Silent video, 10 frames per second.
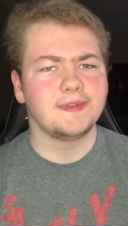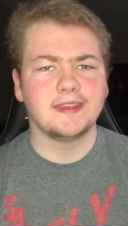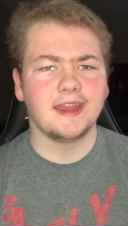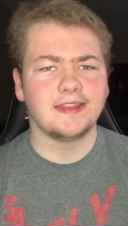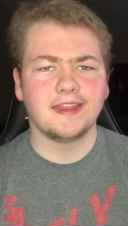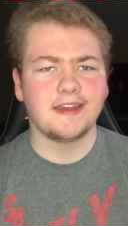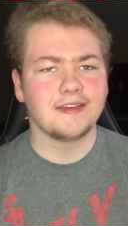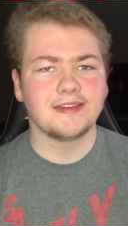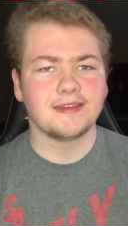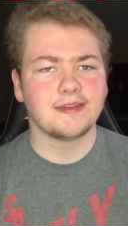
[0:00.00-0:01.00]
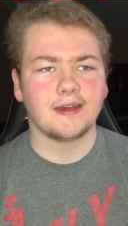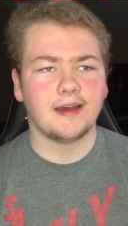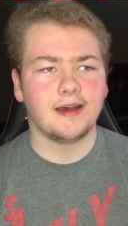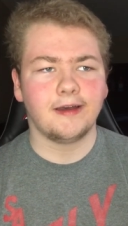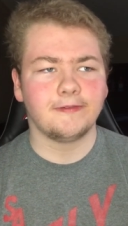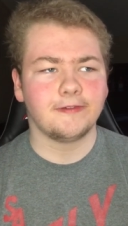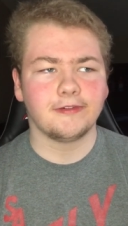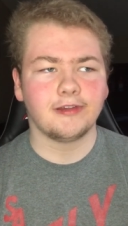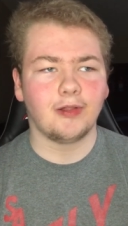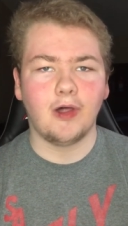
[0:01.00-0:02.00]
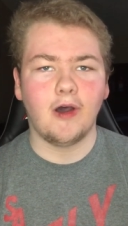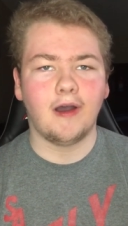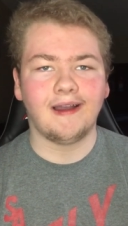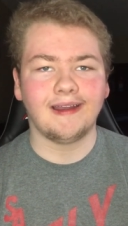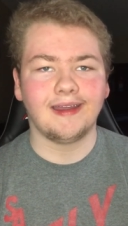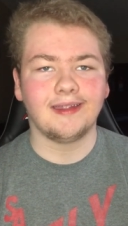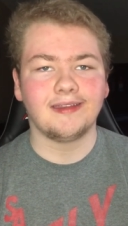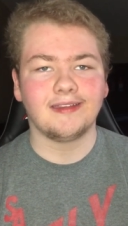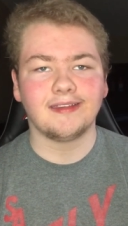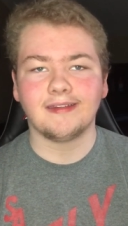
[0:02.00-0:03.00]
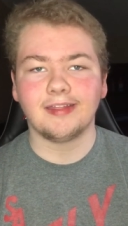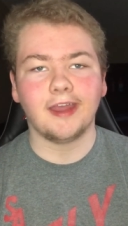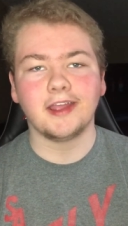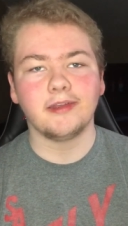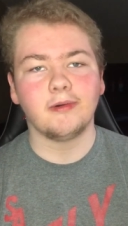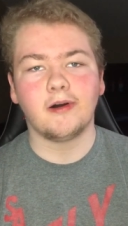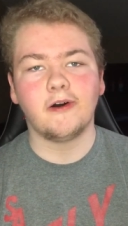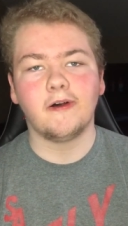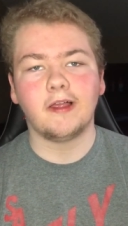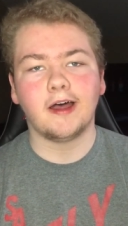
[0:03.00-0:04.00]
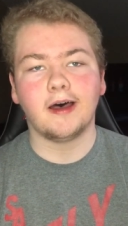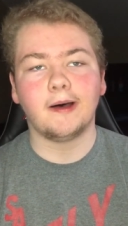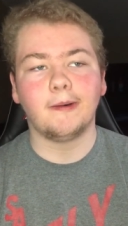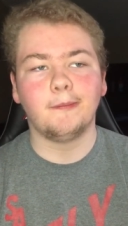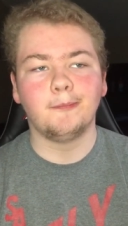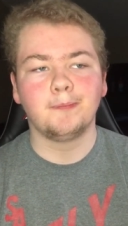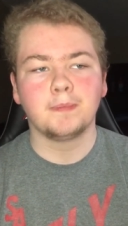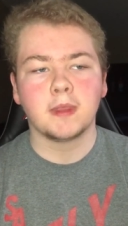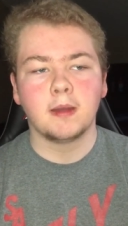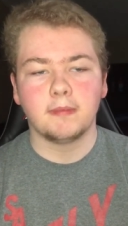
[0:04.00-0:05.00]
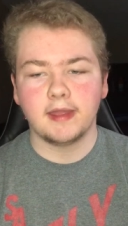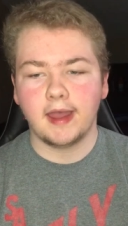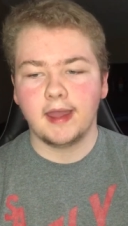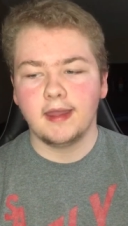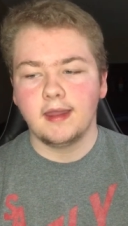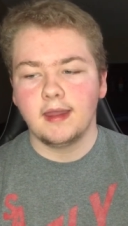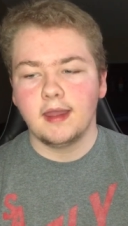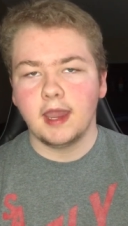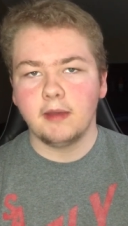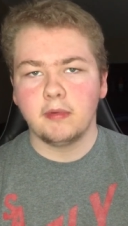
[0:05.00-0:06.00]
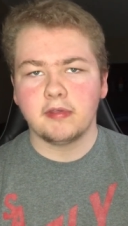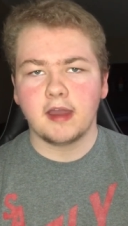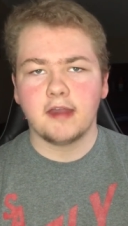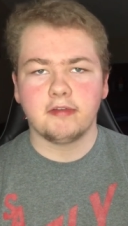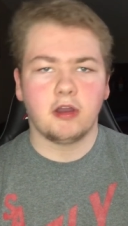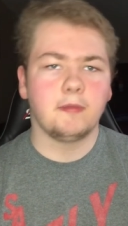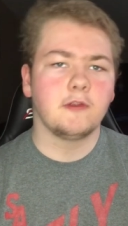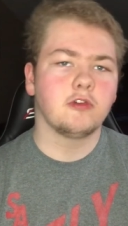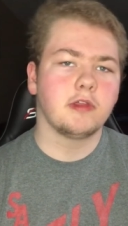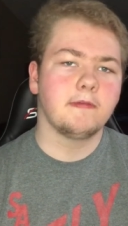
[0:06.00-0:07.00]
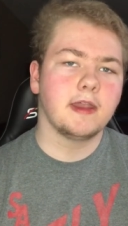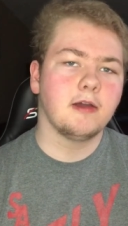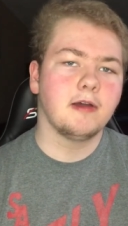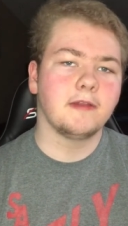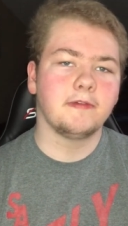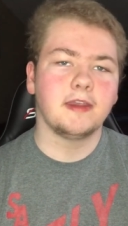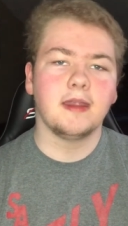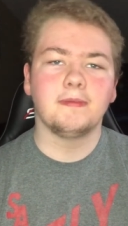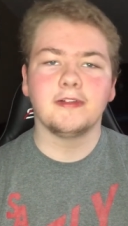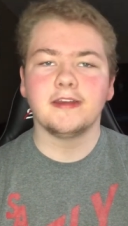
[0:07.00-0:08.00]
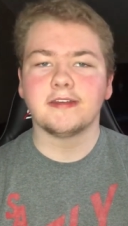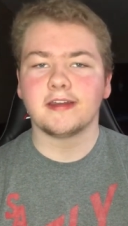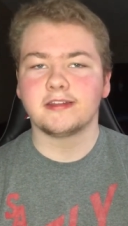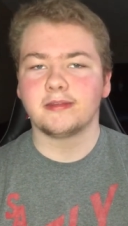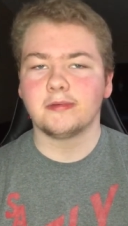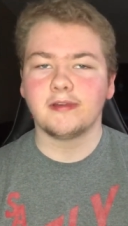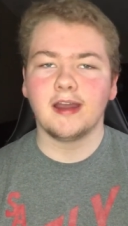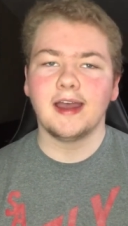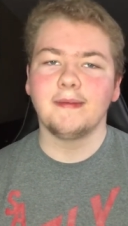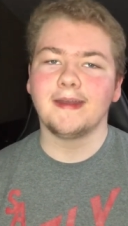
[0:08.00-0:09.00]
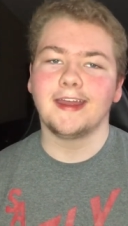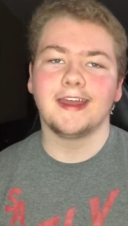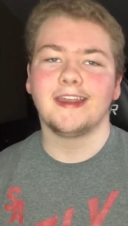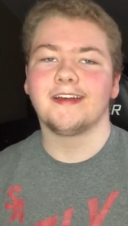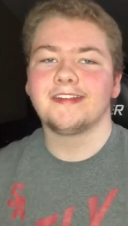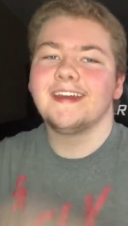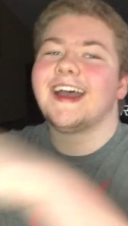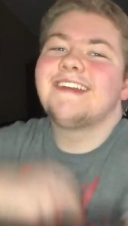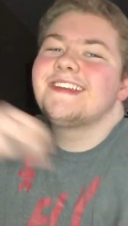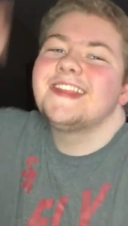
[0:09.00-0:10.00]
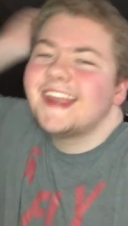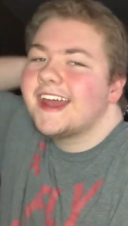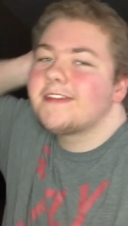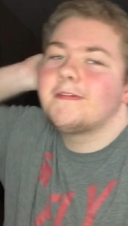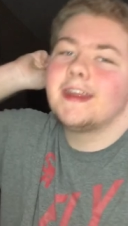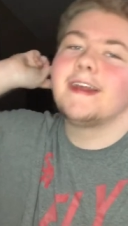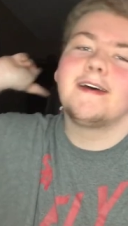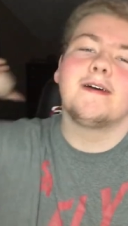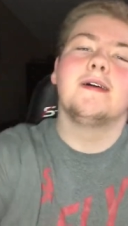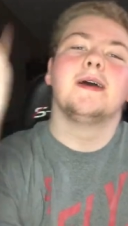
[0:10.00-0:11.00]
get this uh, for so long, and thank you all. Um, but yeah, anyways guys, I hope you enjoyed the video, and if you did, please like and subscribe, and I'll see you guys in the next video.